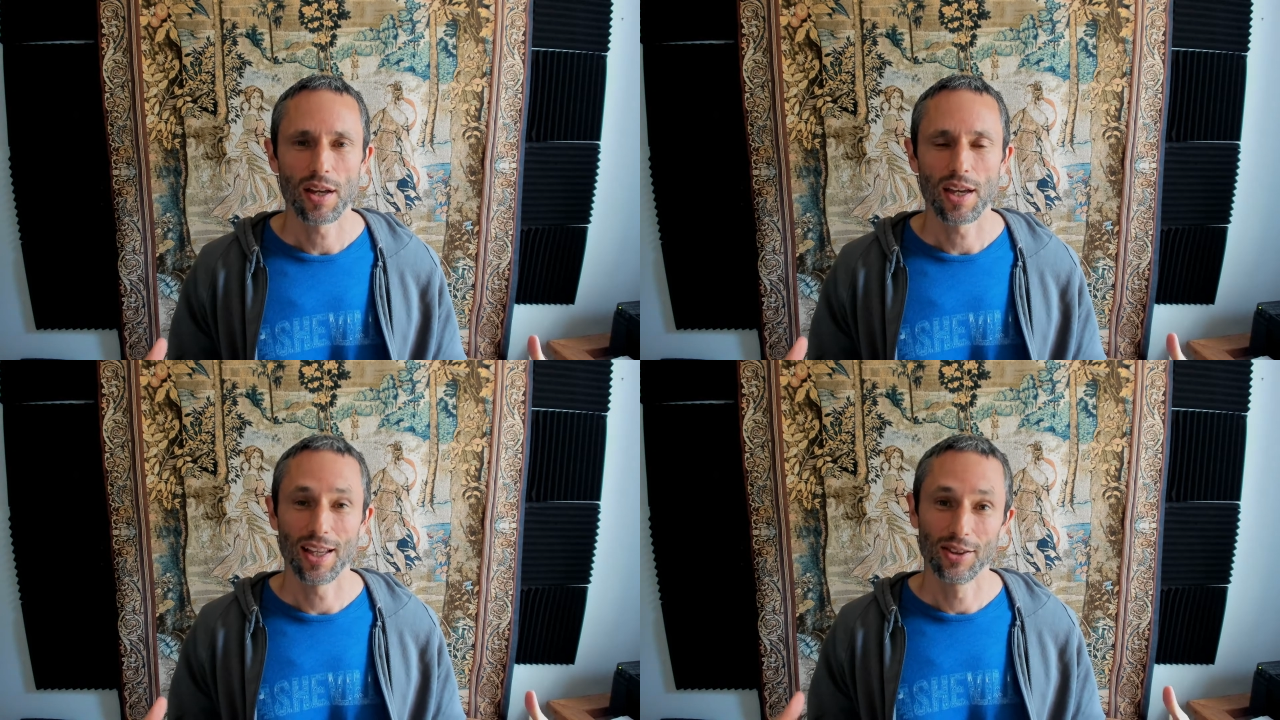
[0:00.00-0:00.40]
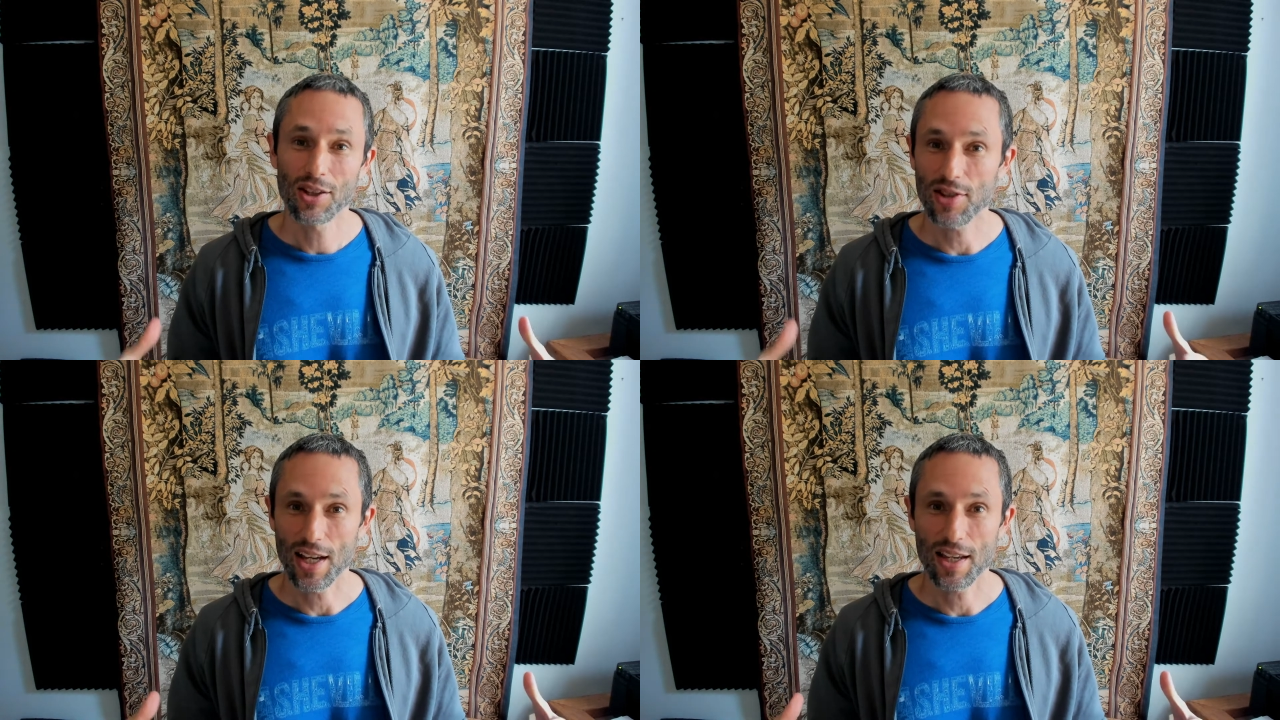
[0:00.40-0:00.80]
it
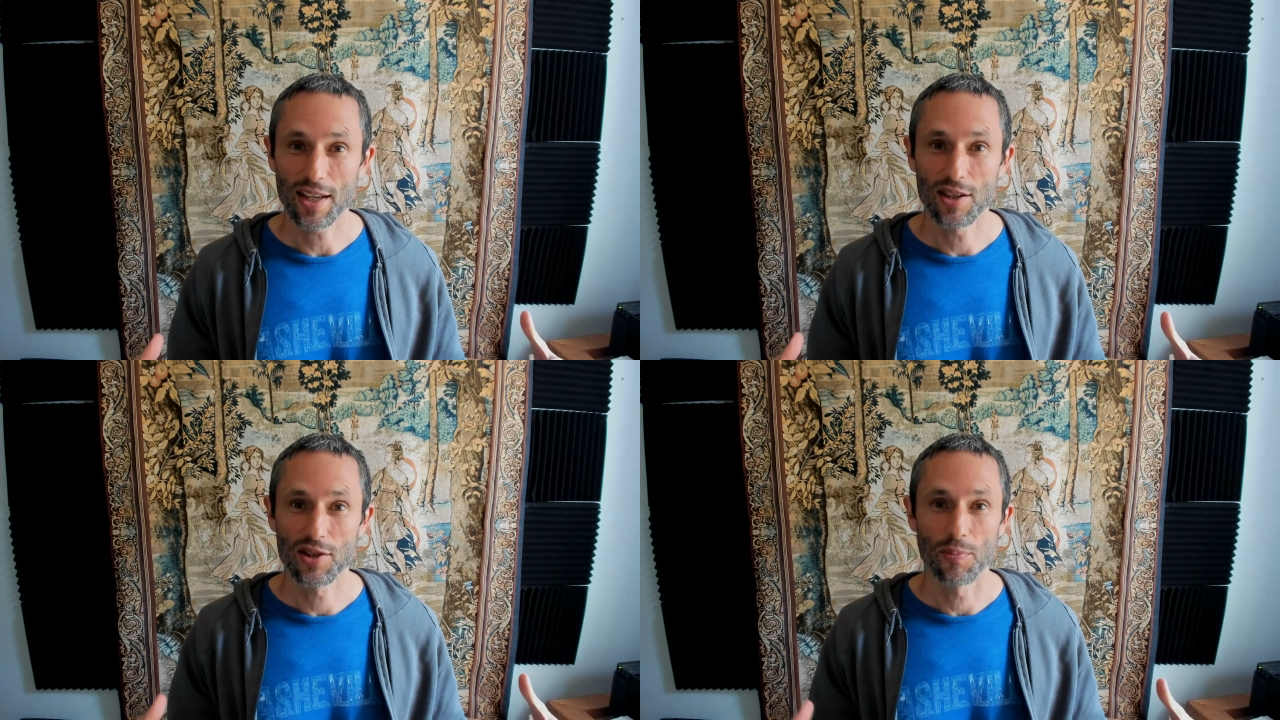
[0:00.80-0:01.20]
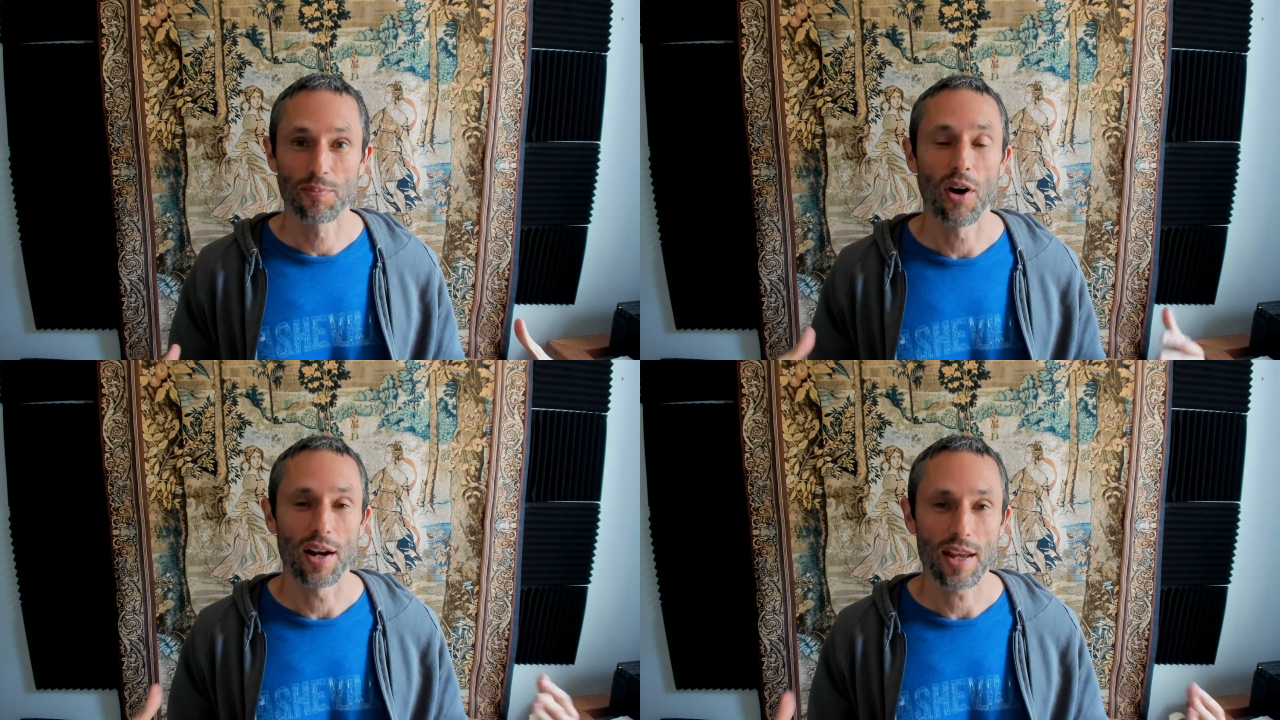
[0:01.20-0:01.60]
looks like he's
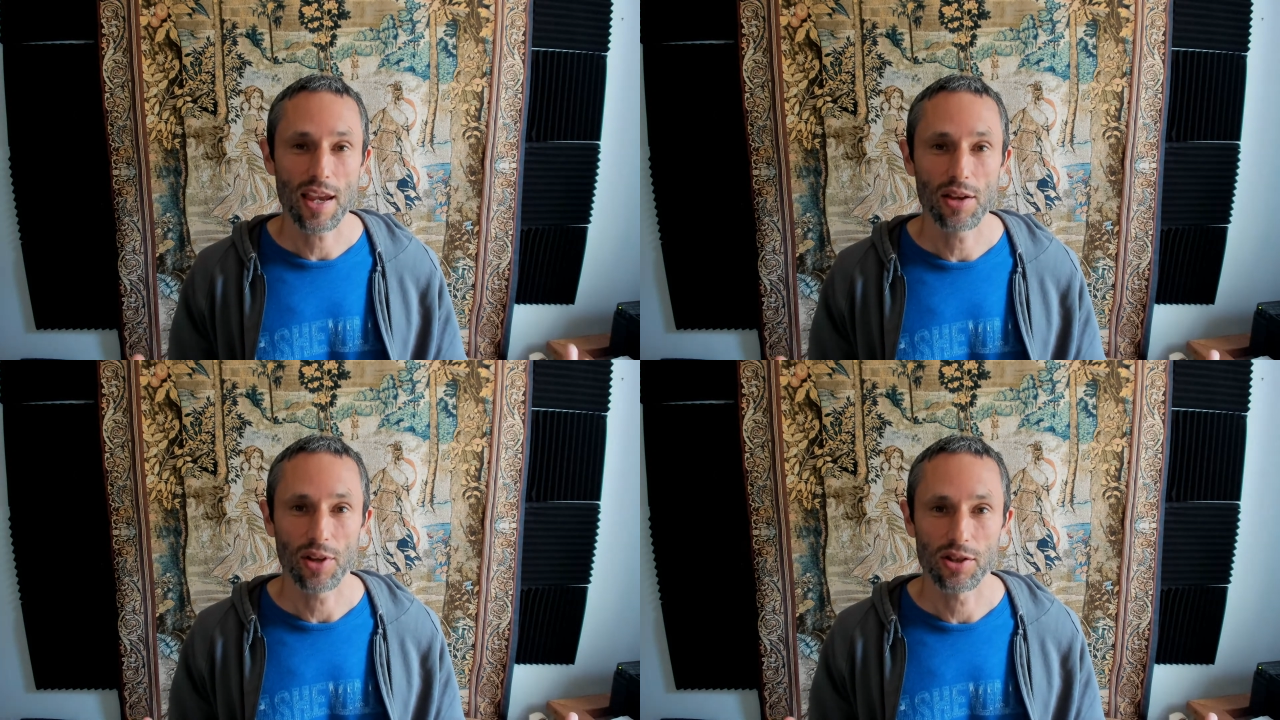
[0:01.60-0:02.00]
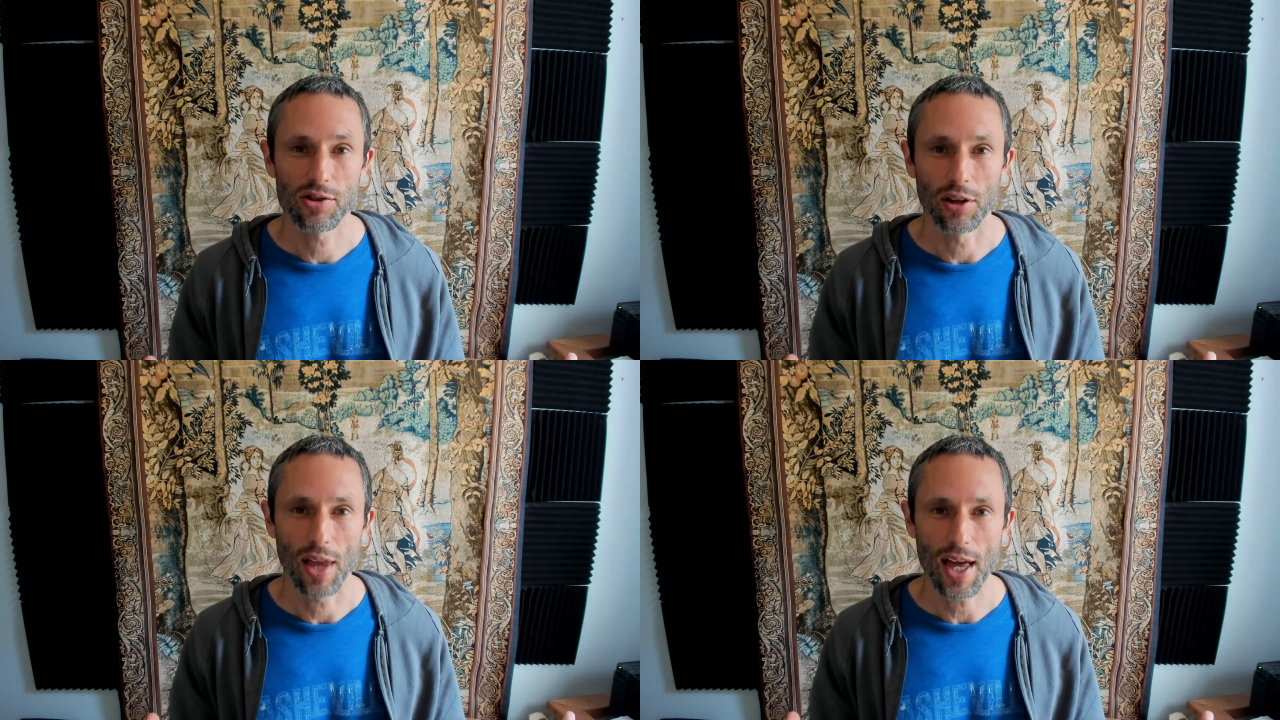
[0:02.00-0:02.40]
brought healing to
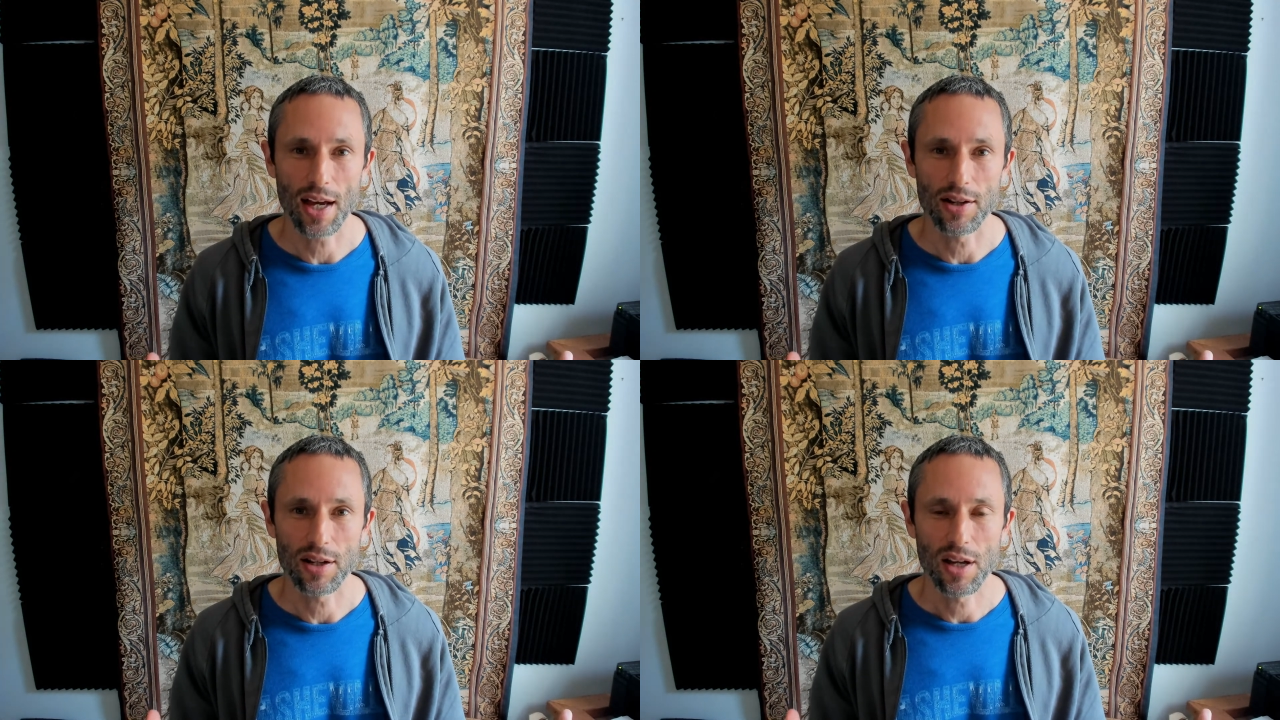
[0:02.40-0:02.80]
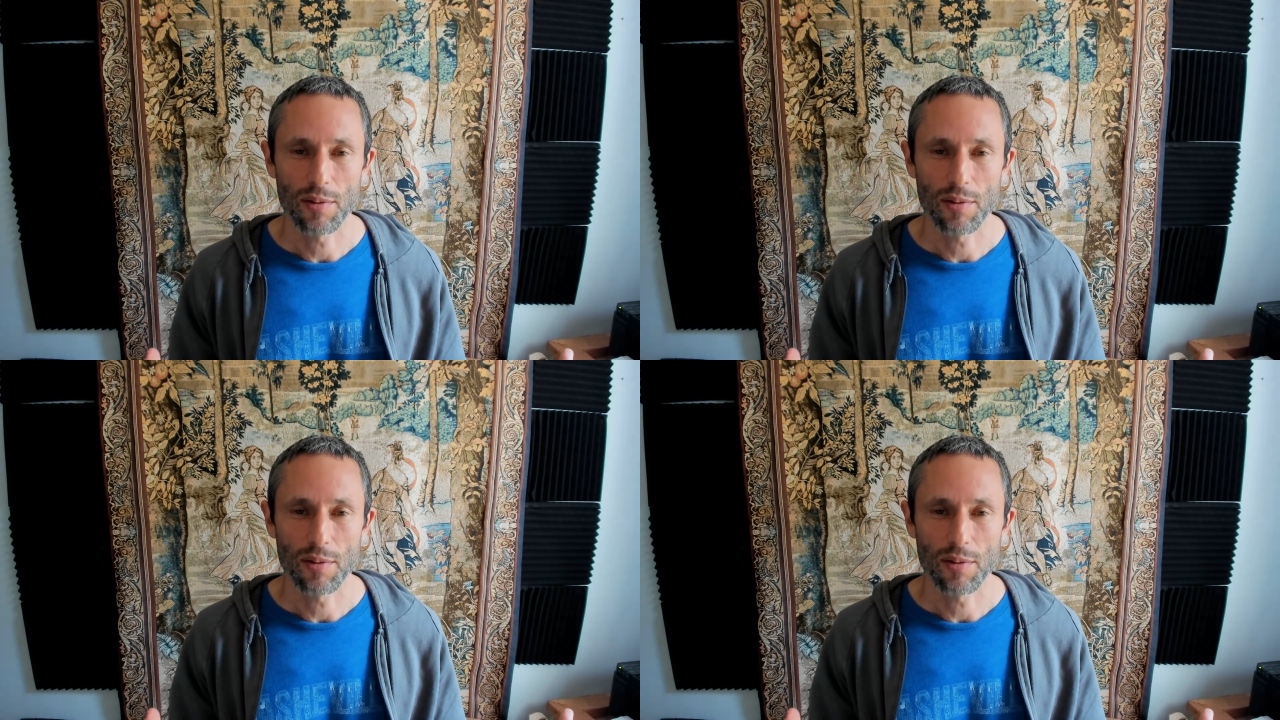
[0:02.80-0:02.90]
the land,